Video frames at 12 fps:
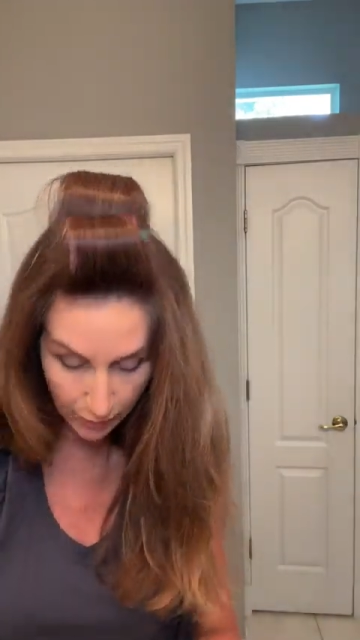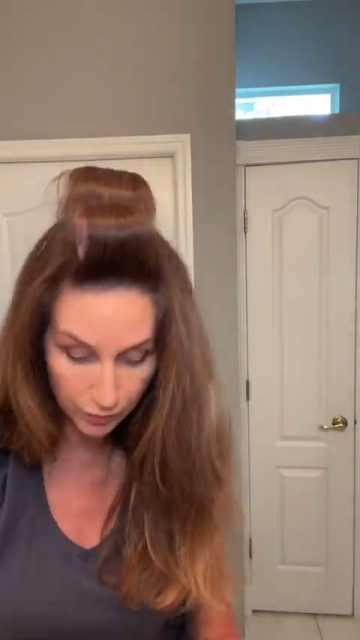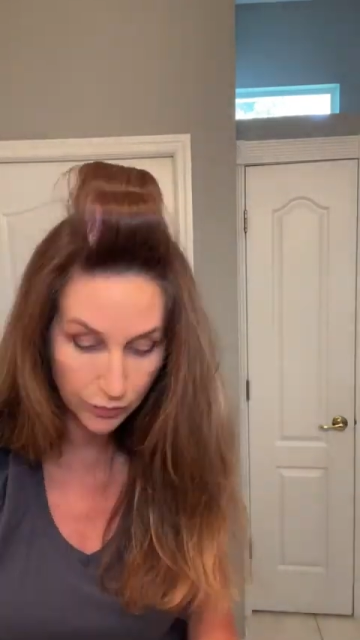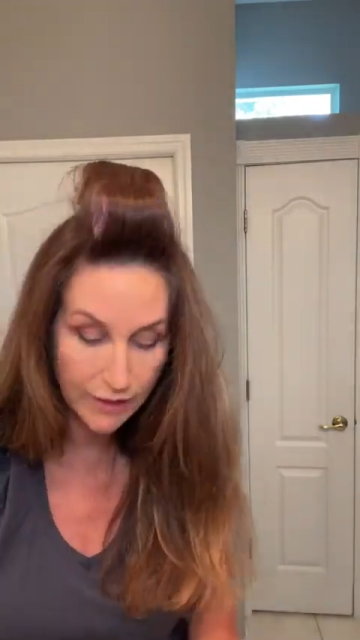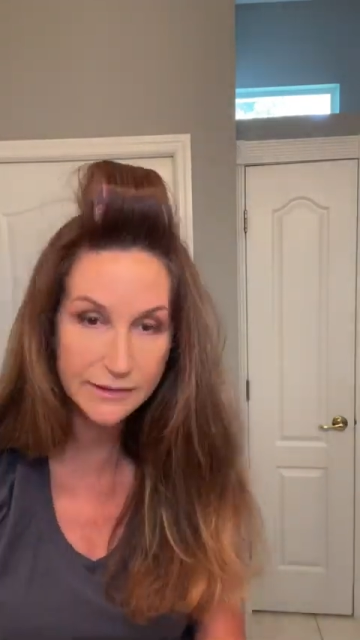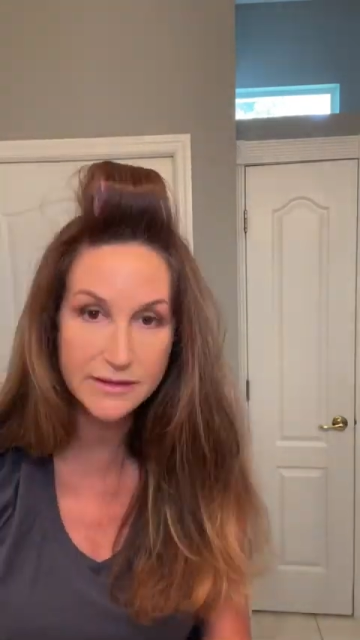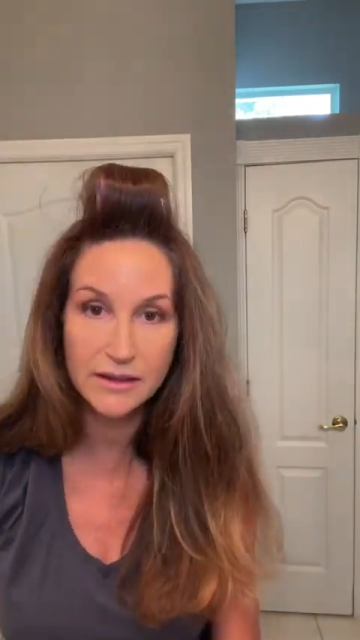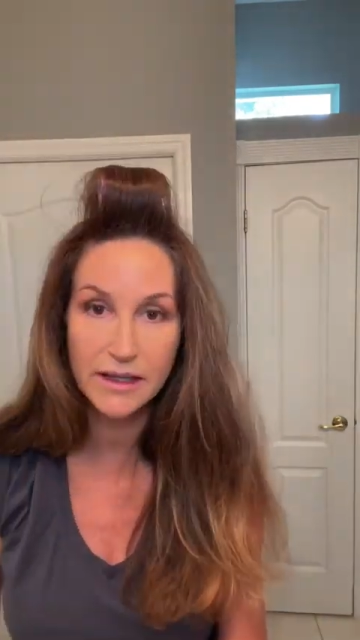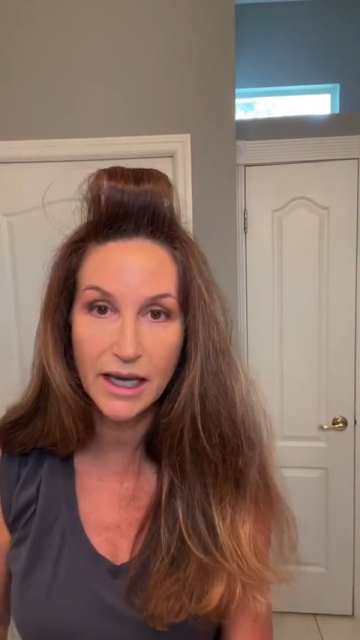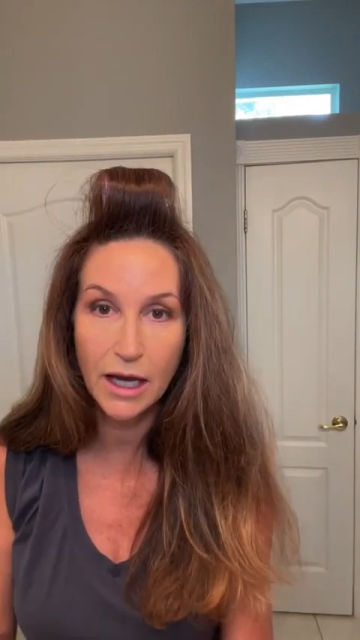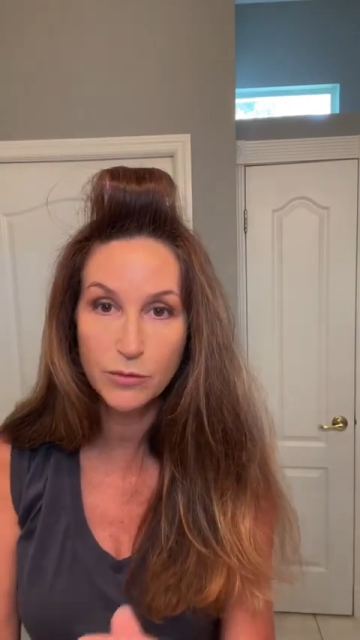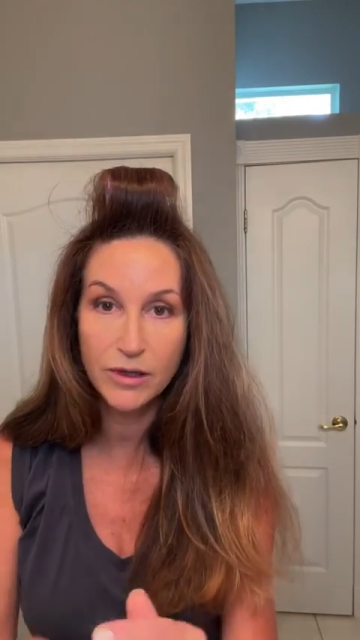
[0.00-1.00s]
but
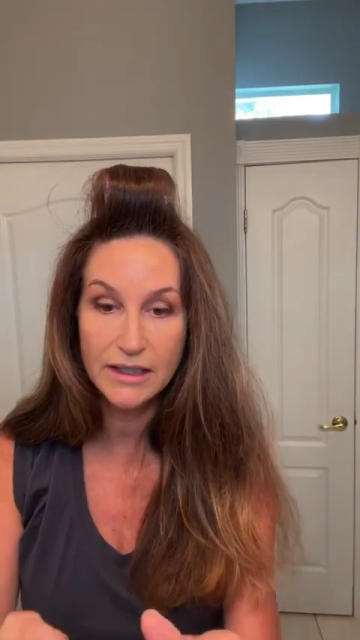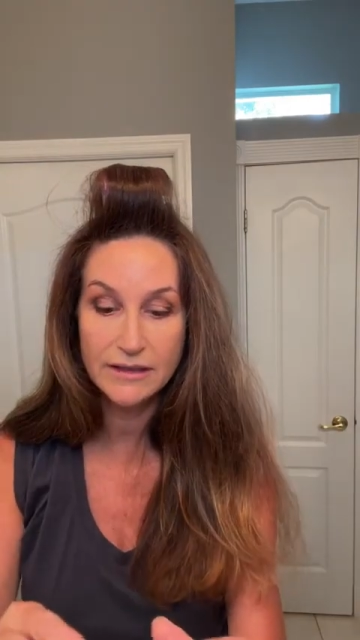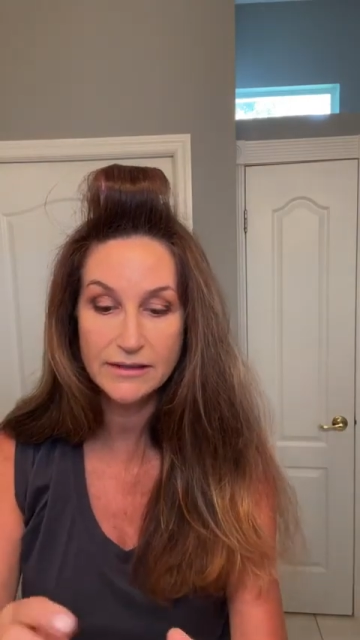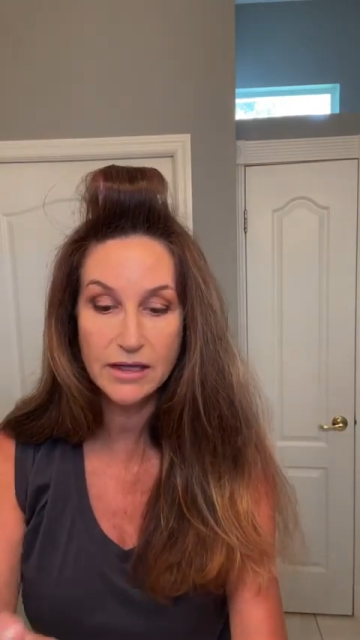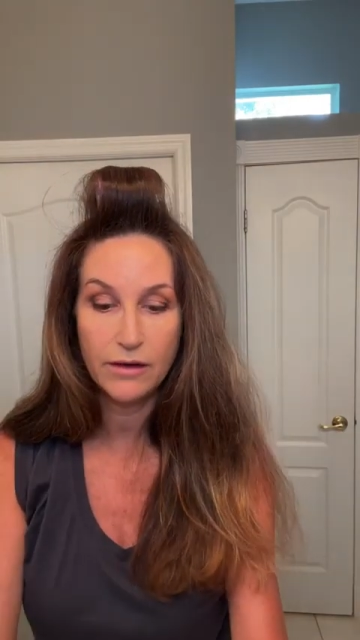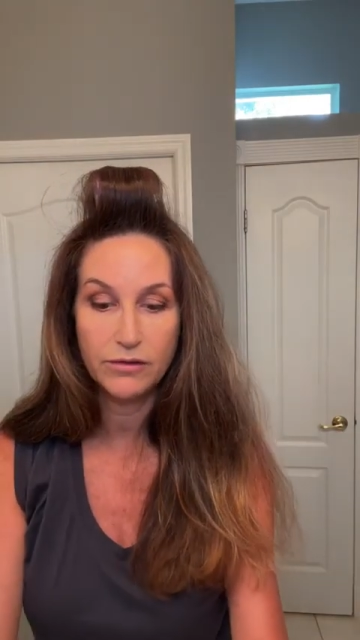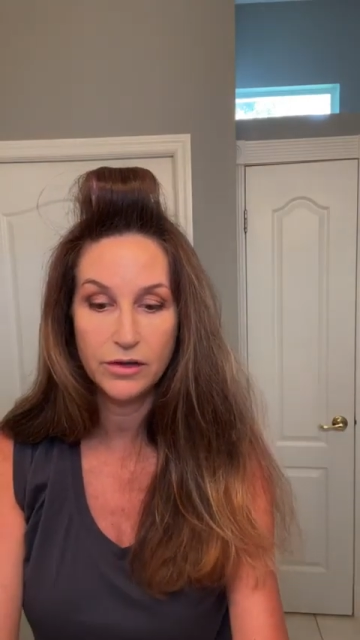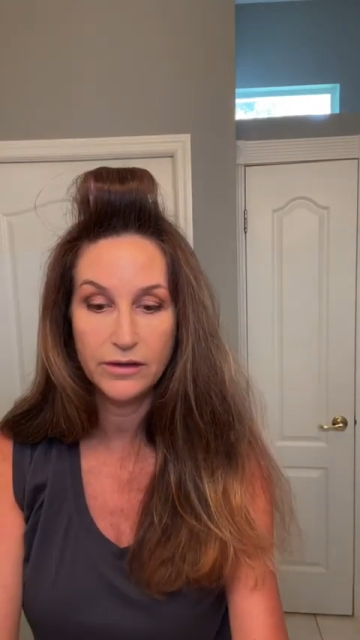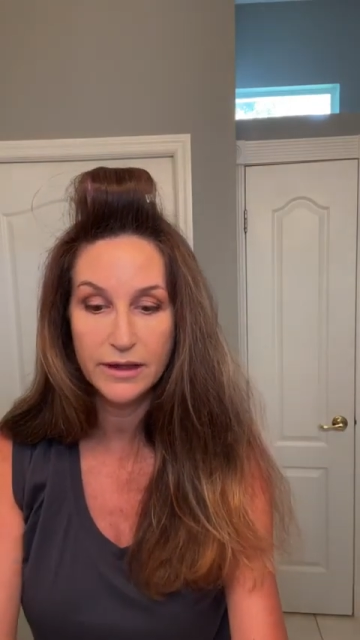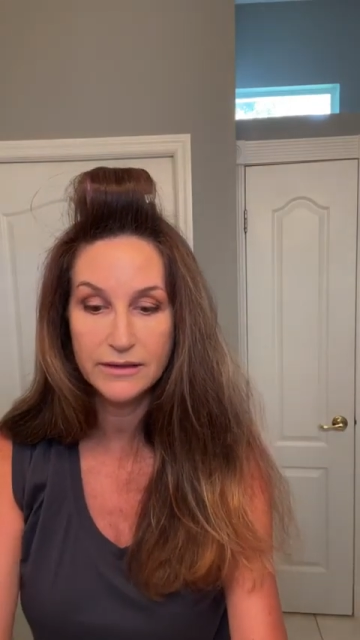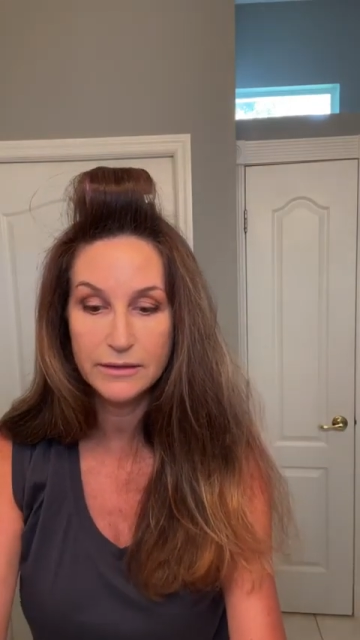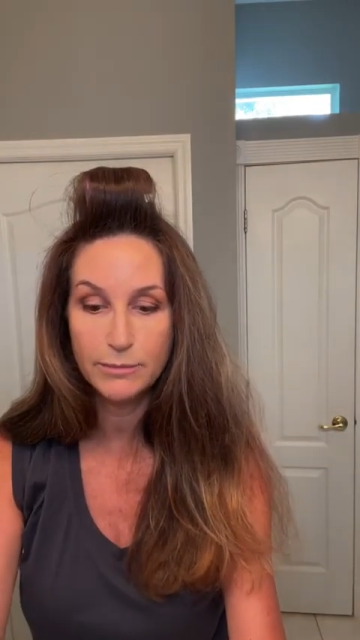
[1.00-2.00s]
recently I rediscovered
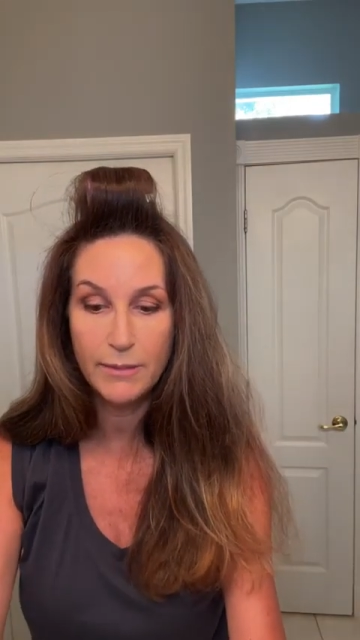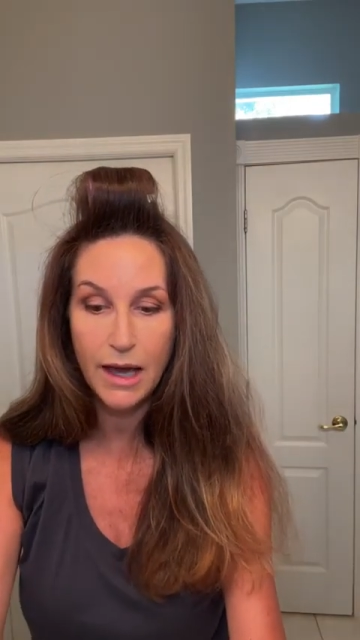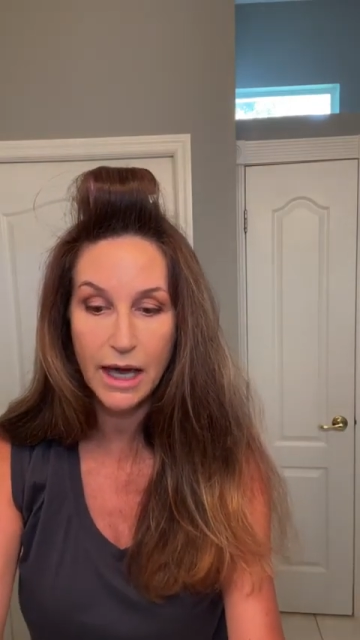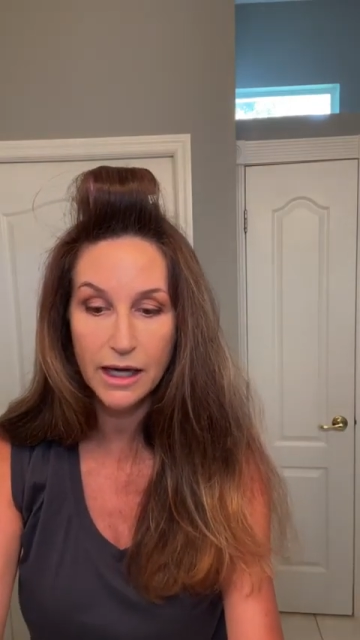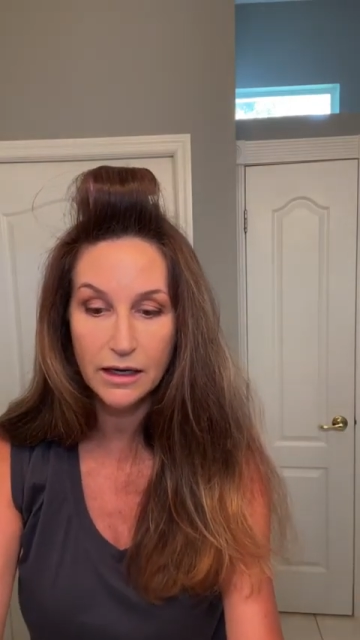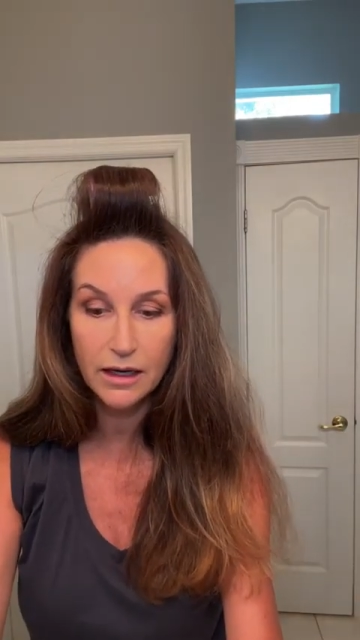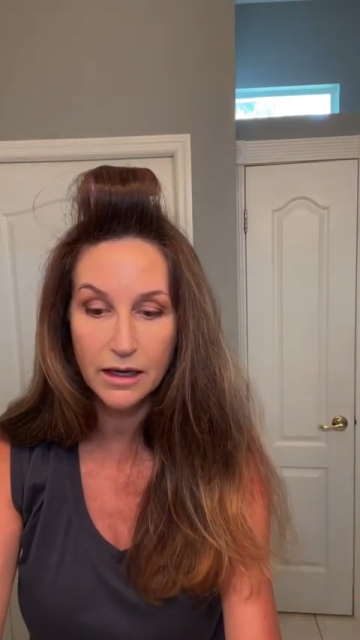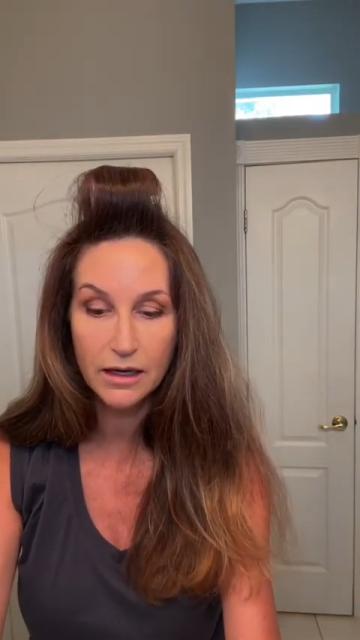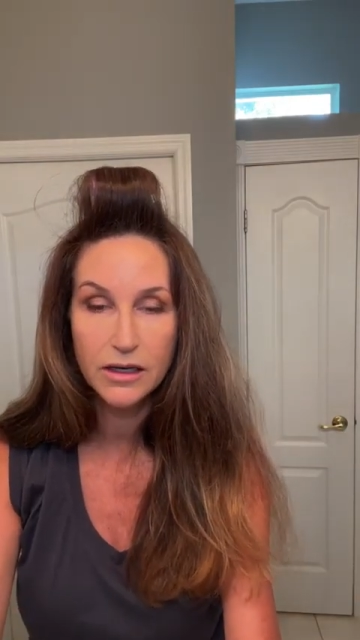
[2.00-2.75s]
this MAC